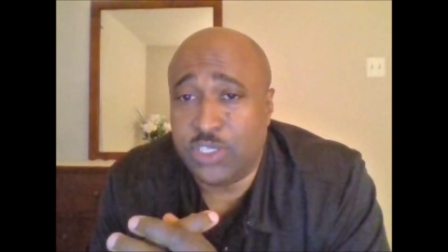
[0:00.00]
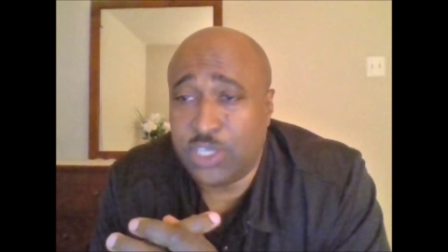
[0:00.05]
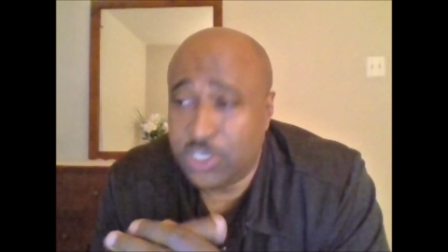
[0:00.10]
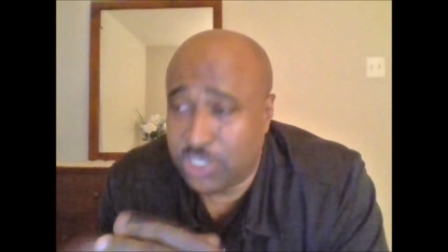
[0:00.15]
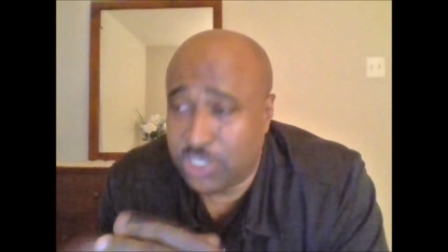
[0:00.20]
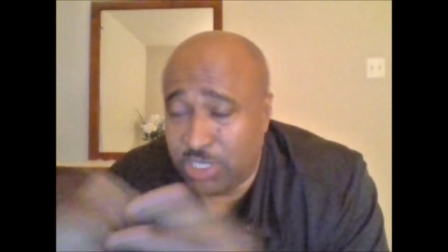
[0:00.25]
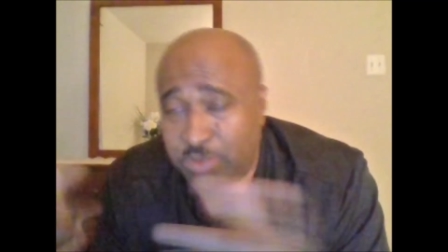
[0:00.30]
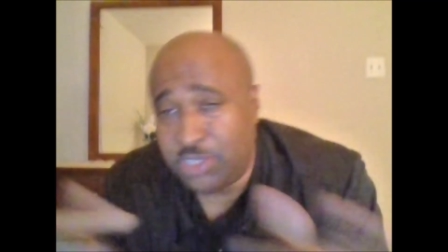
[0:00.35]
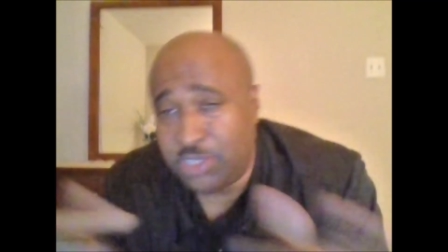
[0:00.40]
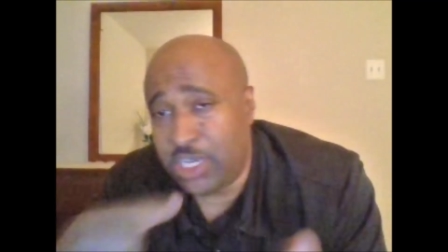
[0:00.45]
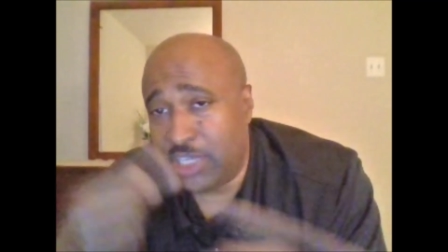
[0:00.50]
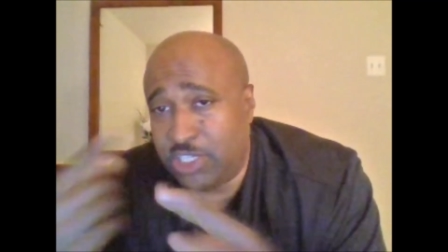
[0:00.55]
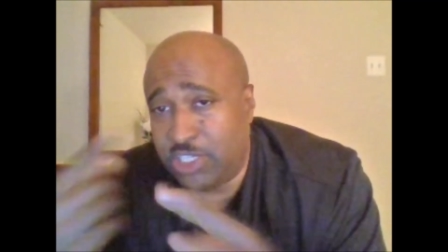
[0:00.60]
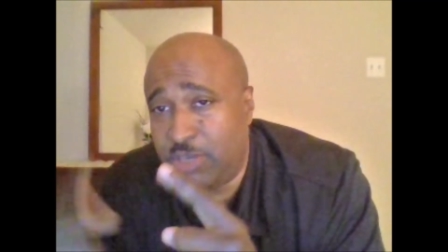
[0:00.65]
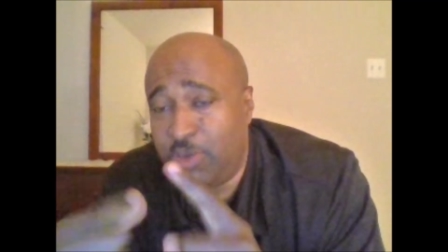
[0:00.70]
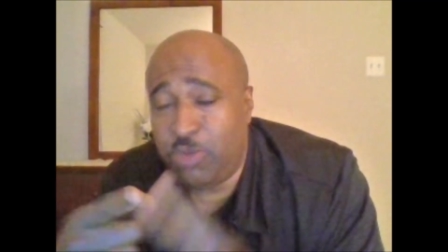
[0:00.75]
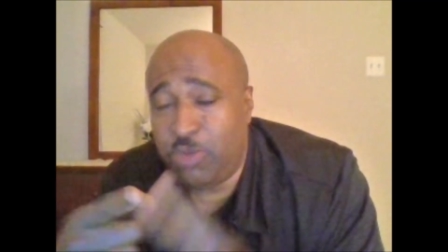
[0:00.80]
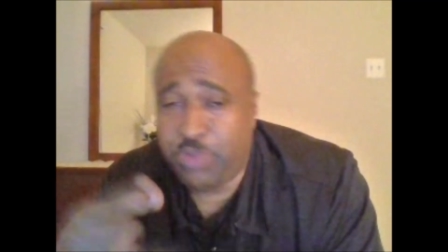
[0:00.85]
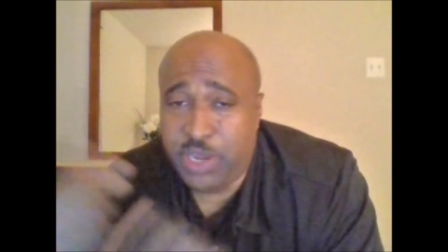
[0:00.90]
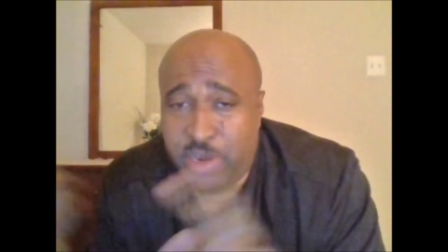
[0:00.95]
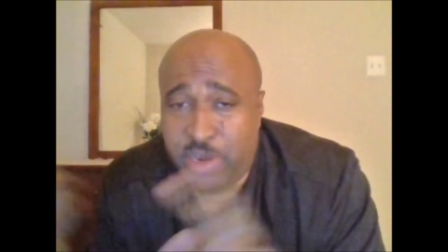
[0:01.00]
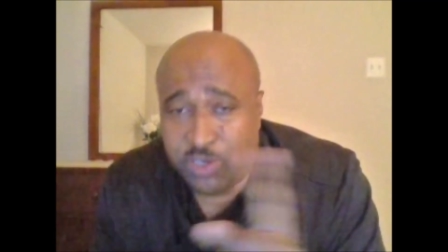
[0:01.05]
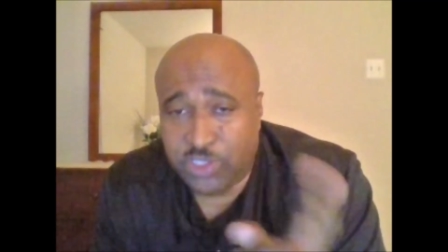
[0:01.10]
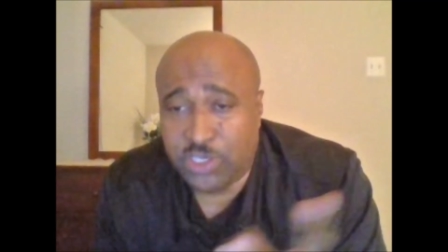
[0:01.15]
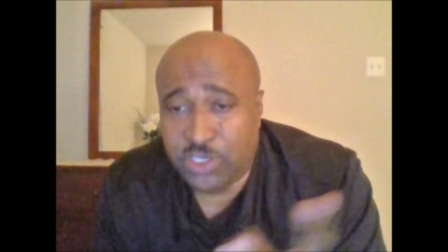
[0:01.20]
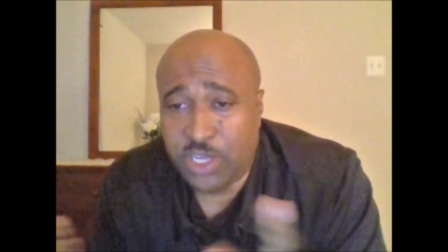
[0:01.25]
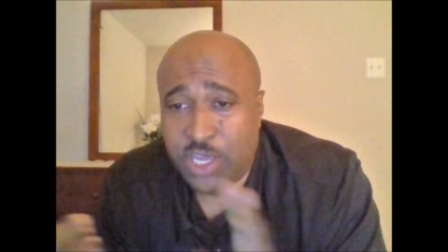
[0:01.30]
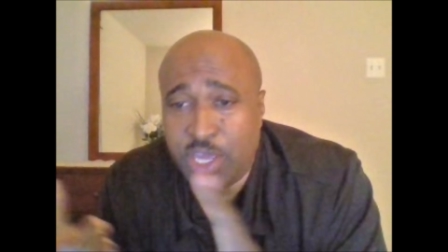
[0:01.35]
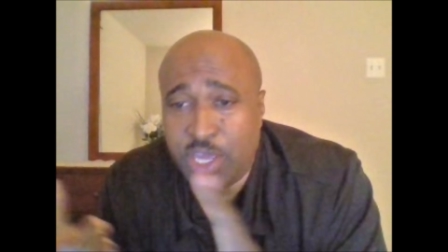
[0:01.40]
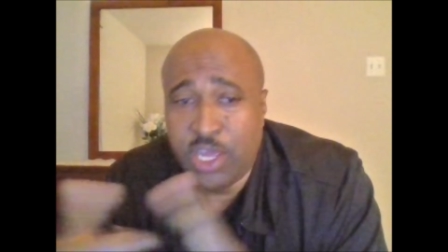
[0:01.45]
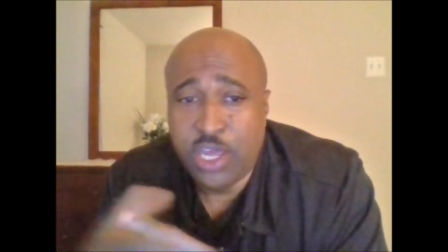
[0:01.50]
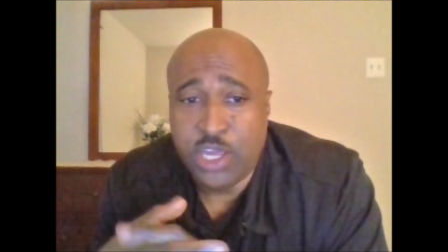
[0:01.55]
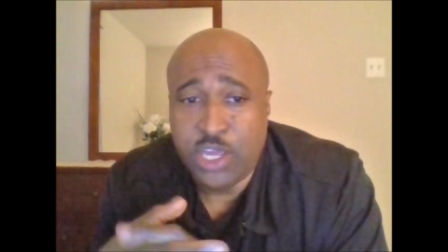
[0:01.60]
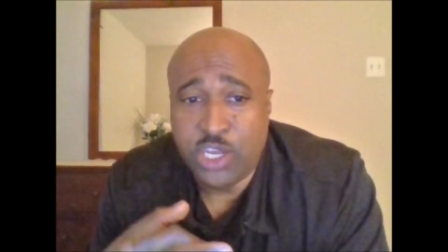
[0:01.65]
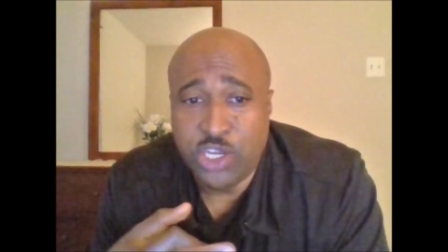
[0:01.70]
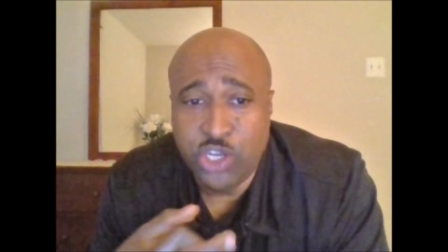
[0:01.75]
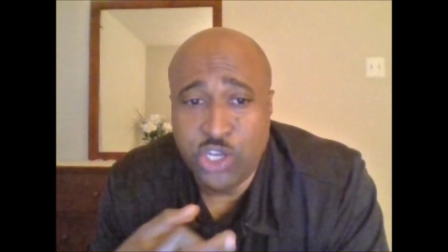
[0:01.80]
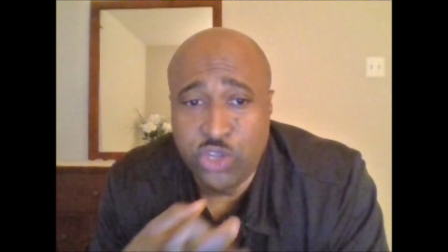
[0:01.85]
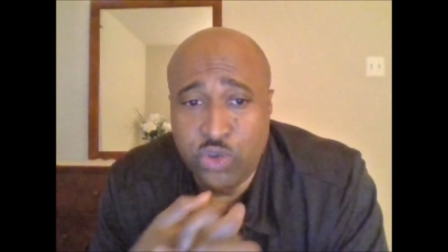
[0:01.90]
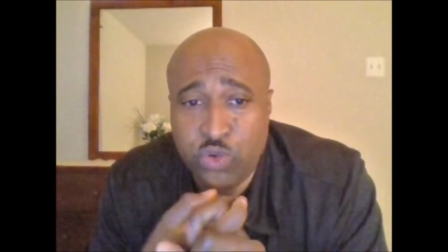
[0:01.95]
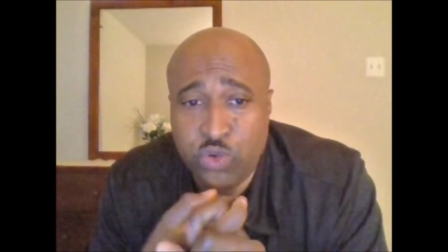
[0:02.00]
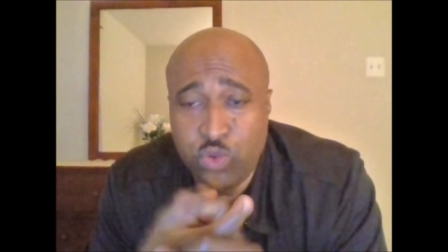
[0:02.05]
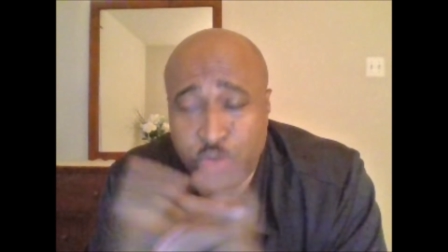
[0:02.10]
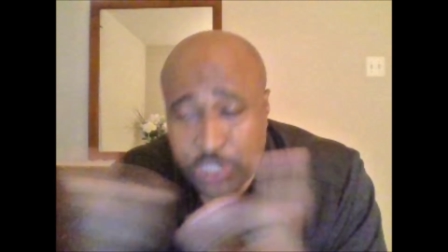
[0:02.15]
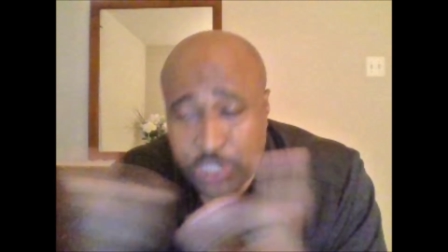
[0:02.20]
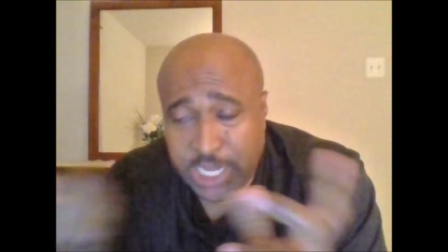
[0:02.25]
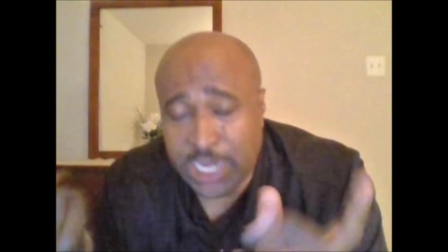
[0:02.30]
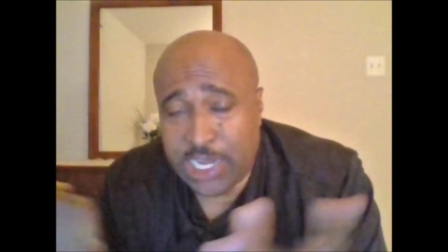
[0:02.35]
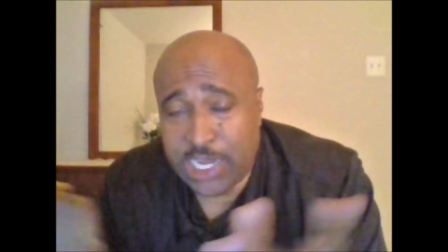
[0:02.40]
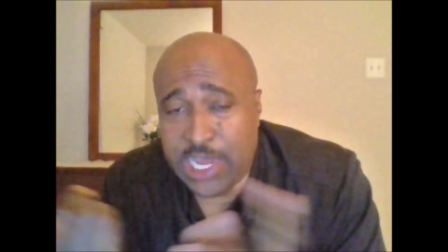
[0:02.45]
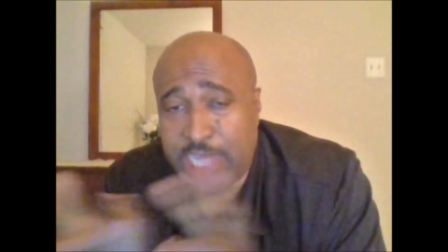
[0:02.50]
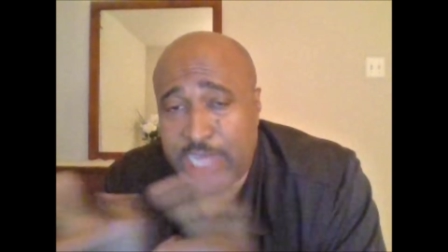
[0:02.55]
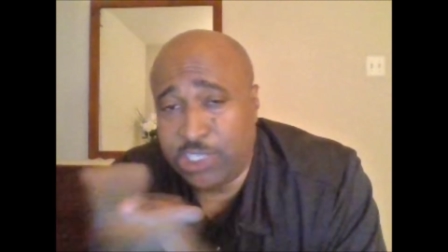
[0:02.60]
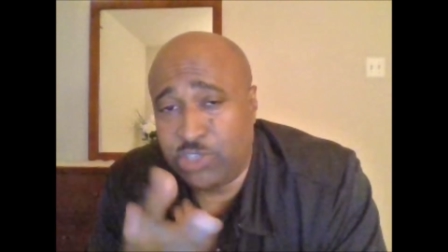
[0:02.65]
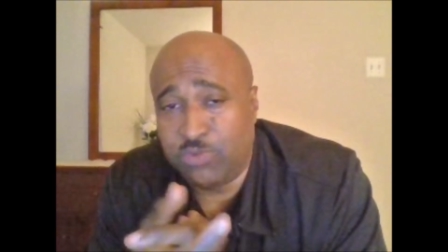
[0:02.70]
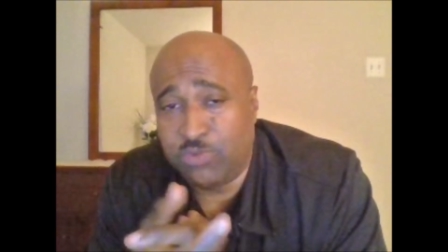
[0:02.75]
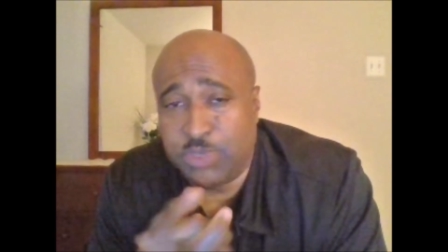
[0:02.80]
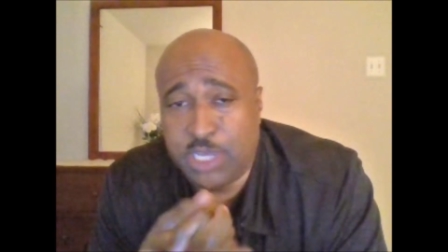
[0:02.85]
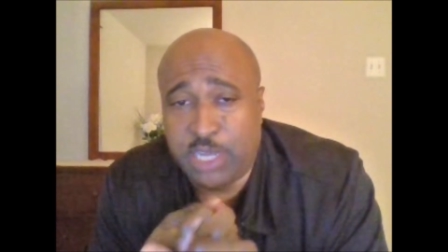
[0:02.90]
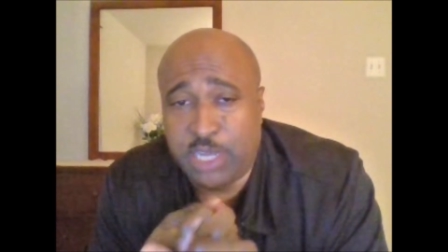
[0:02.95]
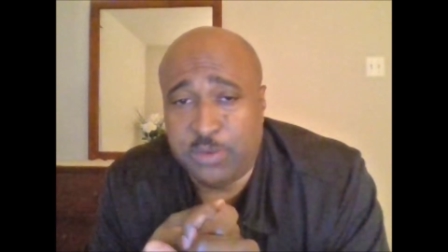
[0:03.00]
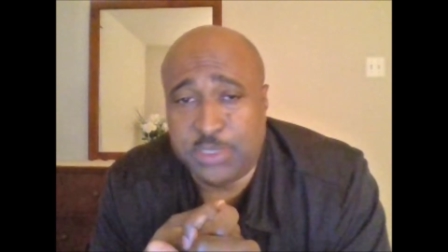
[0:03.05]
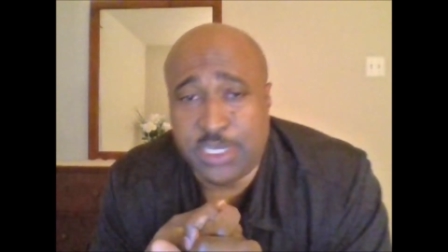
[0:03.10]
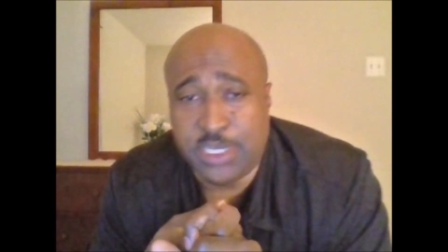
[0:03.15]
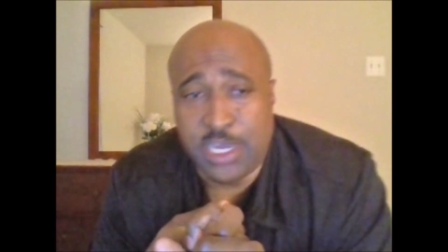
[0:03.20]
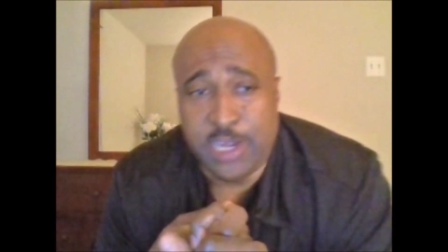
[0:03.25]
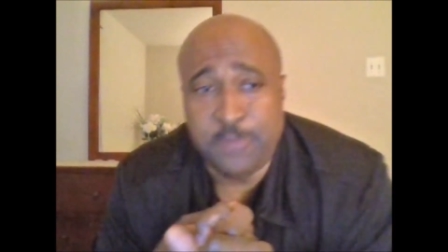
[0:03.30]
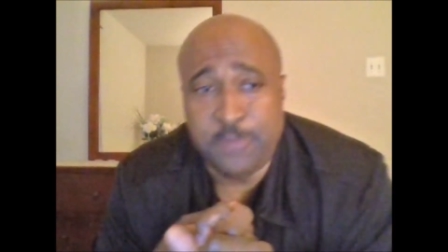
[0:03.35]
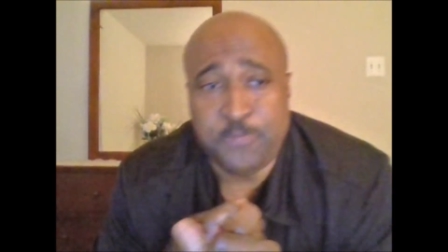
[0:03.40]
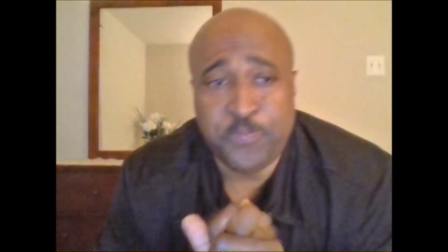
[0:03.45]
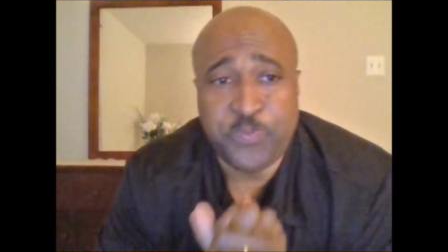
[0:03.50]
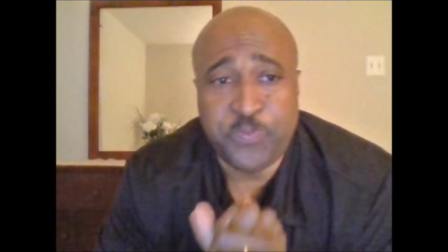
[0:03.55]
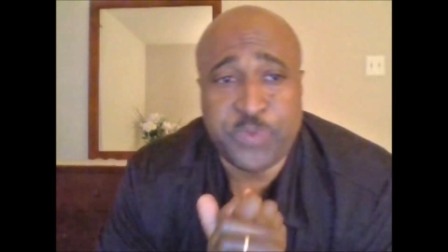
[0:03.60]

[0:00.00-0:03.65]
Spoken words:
because sometimes some of the parents do take classes from time to time.